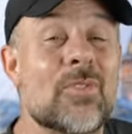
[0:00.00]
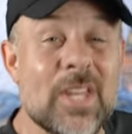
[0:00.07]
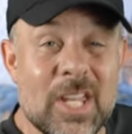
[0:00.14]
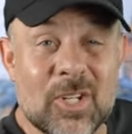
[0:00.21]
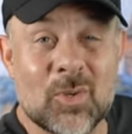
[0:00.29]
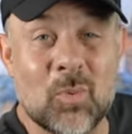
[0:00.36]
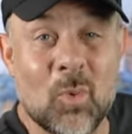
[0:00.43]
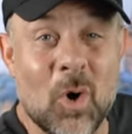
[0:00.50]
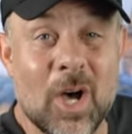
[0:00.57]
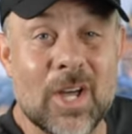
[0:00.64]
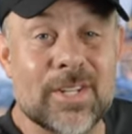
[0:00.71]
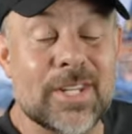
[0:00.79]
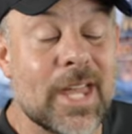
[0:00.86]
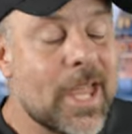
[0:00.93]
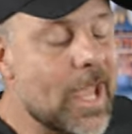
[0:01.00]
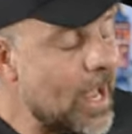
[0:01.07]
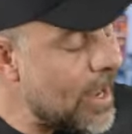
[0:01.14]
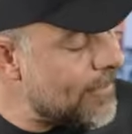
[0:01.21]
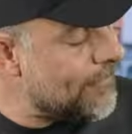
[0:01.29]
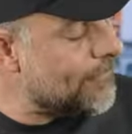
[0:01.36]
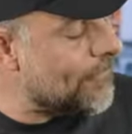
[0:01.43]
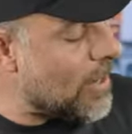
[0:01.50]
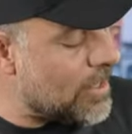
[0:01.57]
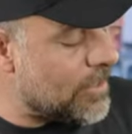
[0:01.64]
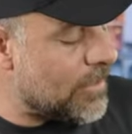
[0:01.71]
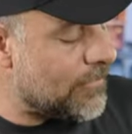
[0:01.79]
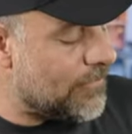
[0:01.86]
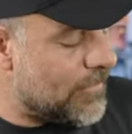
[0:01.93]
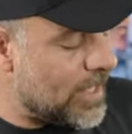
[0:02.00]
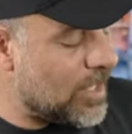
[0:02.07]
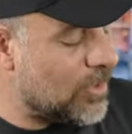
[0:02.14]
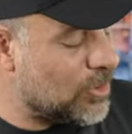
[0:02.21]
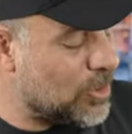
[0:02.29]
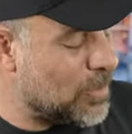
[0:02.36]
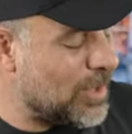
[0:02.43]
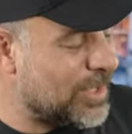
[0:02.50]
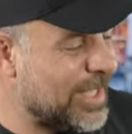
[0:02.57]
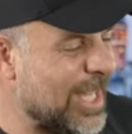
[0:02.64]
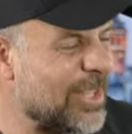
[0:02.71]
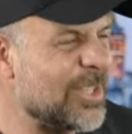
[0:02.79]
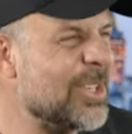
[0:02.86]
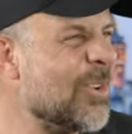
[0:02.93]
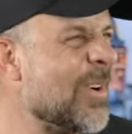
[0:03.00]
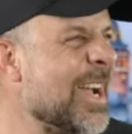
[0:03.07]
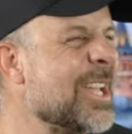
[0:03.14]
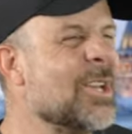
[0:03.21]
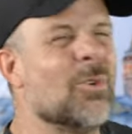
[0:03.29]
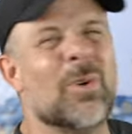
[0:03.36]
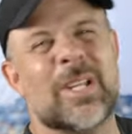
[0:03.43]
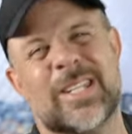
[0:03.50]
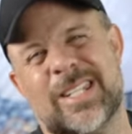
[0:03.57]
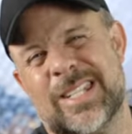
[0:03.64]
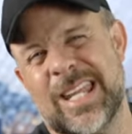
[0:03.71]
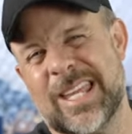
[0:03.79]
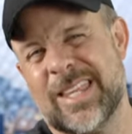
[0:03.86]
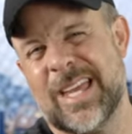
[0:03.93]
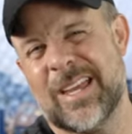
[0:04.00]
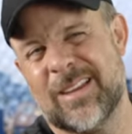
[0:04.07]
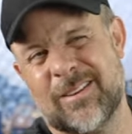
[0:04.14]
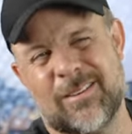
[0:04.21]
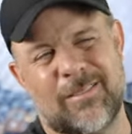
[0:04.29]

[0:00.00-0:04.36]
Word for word: This was a fun video to put together. You know, I always say that.